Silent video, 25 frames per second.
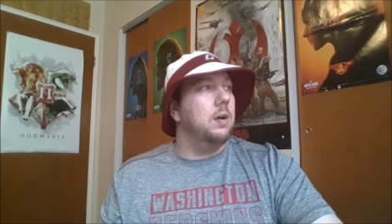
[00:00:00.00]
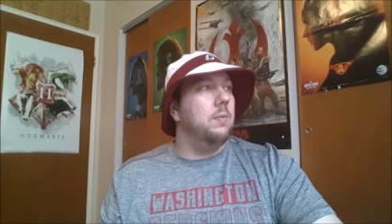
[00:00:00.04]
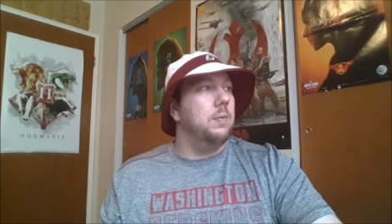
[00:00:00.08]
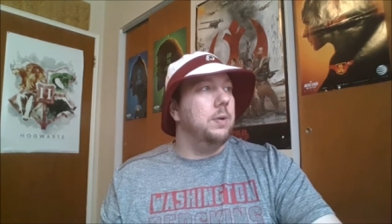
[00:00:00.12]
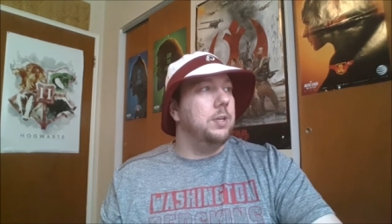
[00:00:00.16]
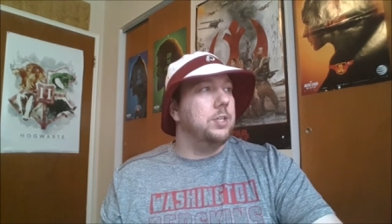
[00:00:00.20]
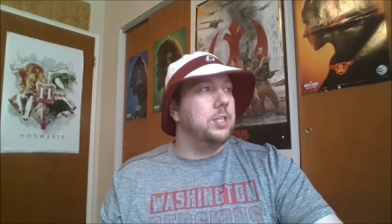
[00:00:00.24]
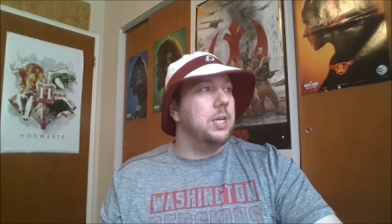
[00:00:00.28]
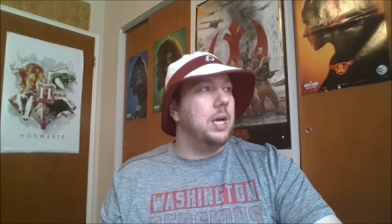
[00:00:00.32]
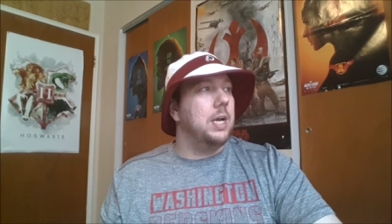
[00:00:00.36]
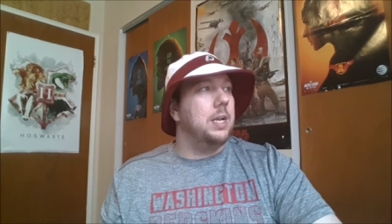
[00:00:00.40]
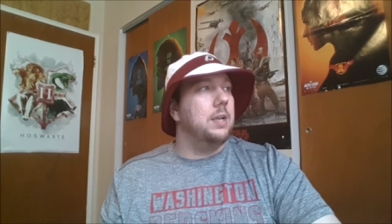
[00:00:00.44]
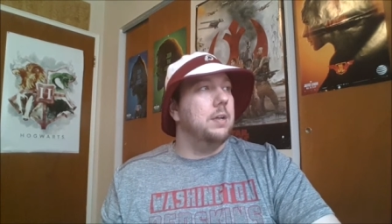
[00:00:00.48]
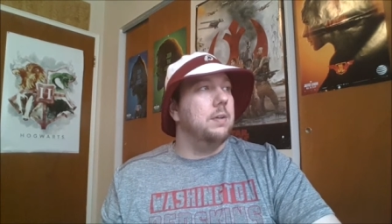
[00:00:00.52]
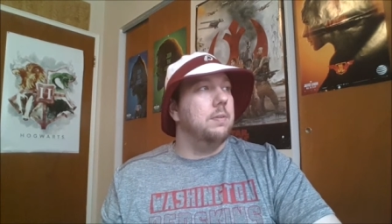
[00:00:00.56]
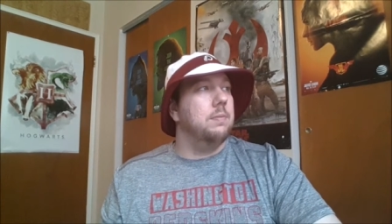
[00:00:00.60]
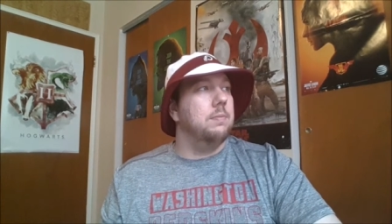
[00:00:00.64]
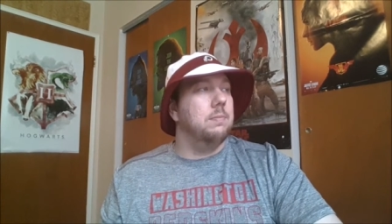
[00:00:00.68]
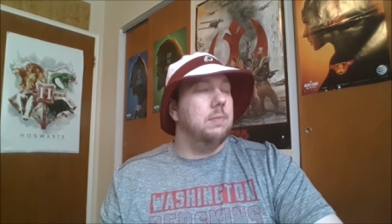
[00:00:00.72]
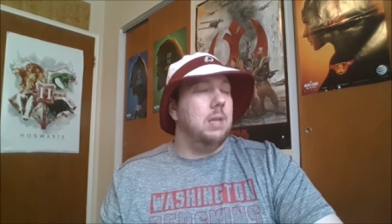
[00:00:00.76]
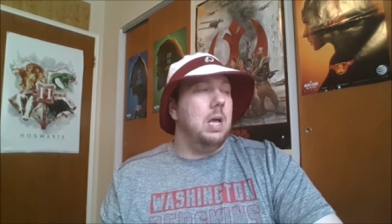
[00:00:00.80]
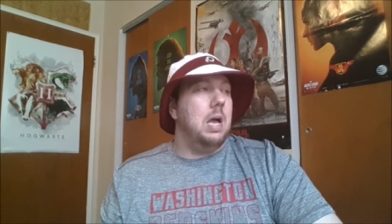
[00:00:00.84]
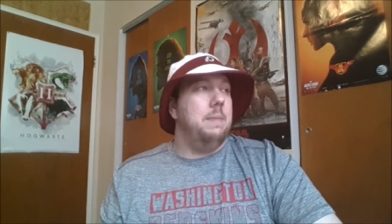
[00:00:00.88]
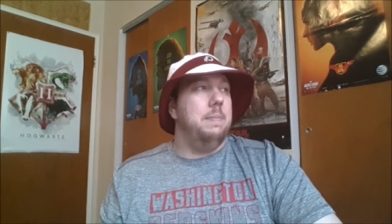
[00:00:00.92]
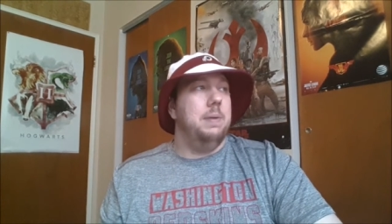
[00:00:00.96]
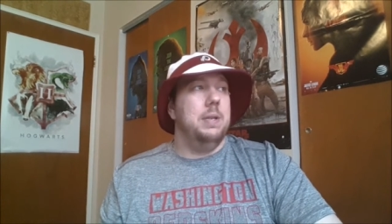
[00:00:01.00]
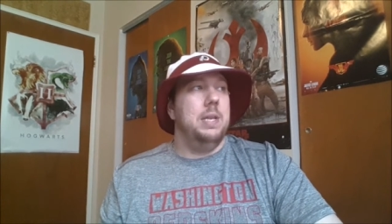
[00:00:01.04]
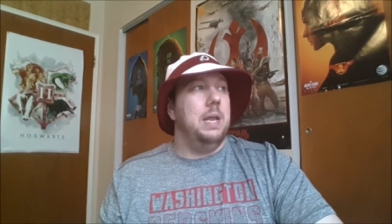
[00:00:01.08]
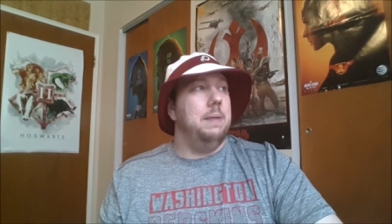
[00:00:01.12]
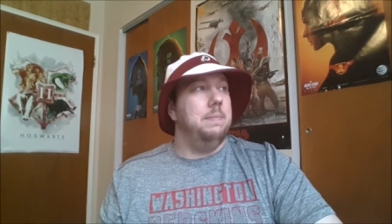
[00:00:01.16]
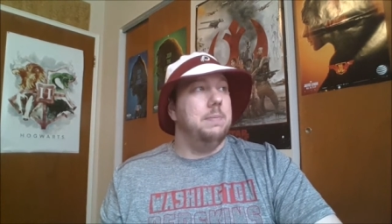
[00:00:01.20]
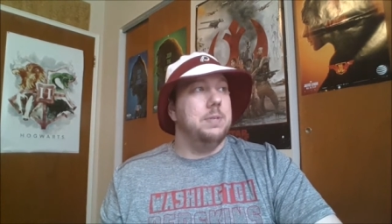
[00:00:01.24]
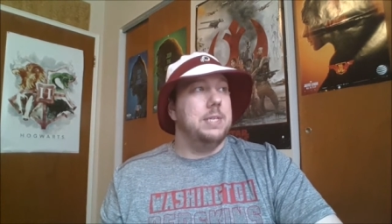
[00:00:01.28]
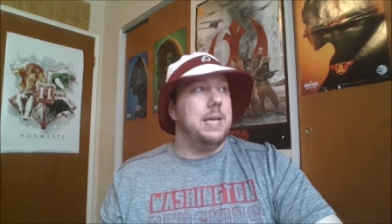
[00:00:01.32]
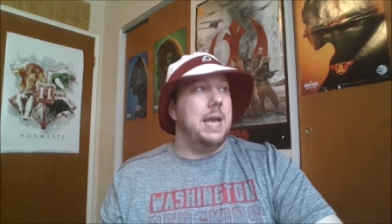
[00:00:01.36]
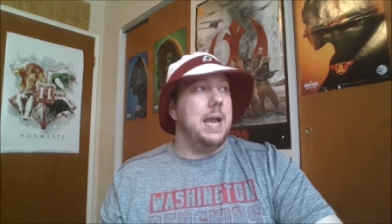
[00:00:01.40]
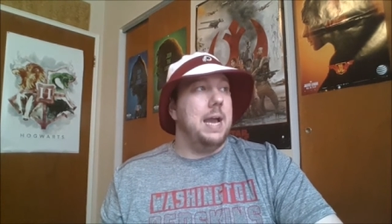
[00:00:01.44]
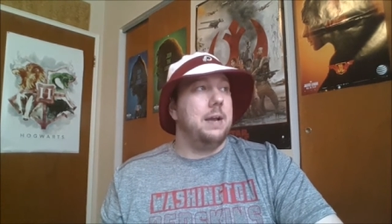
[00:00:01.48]
We signed a lineman
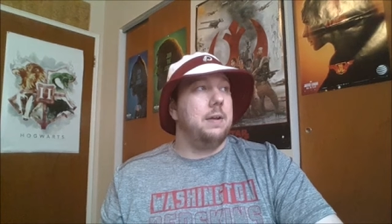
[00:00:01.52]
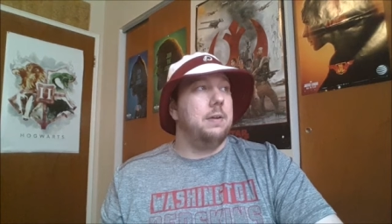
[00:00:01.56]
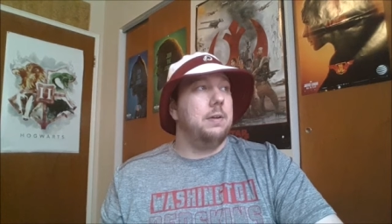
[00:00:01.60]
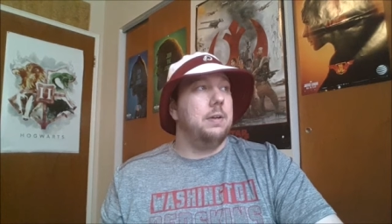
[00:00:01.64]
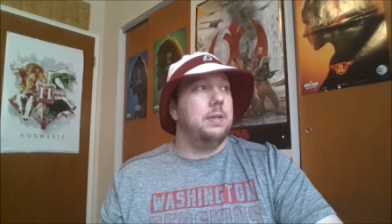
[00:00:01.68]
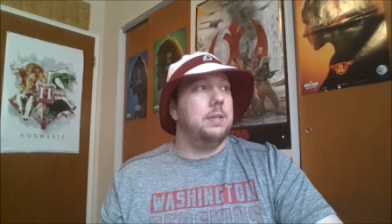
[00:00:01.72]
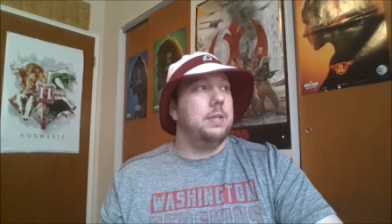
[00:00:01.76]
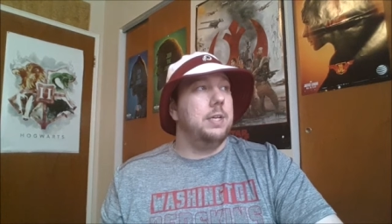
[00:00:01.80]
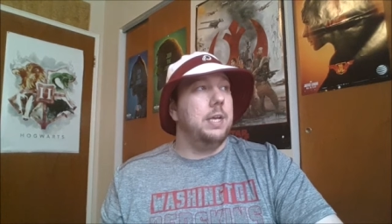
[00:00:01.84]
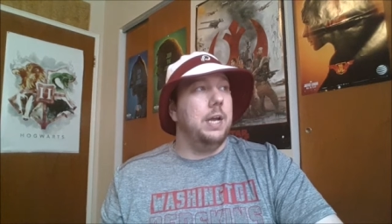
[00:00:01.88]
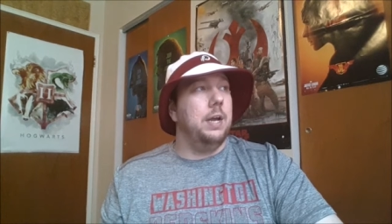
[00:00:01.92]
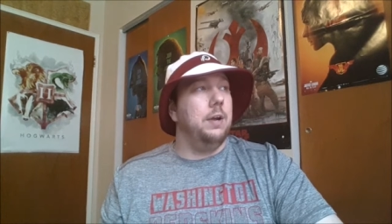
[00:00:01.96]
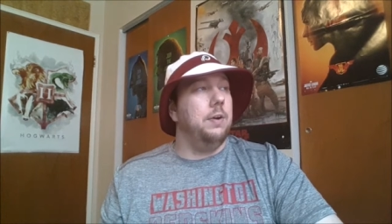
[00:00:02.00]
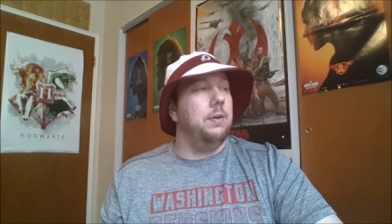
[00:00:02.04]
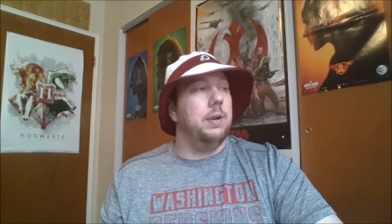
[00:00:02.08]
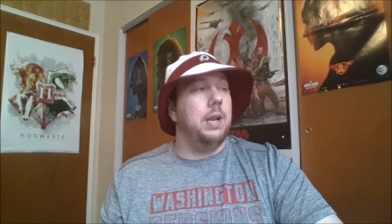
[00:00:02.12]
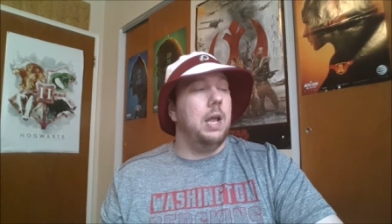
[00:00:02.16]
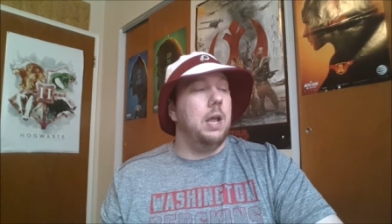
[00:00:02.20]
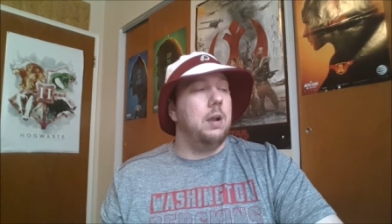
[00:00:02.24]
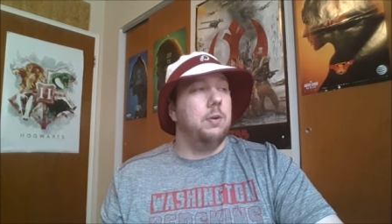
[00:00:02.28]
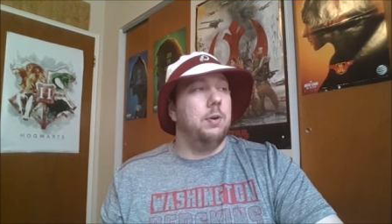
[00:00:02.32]
named Zach Karen.